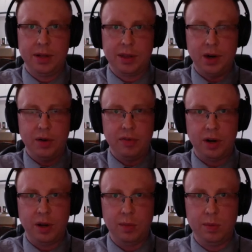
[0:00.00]
like the
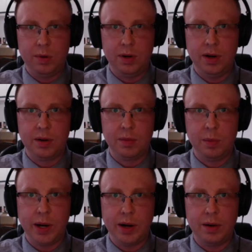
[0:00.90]
overall war
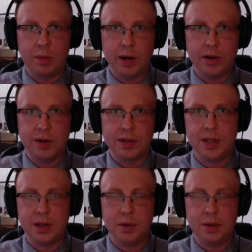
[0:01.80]
where where's the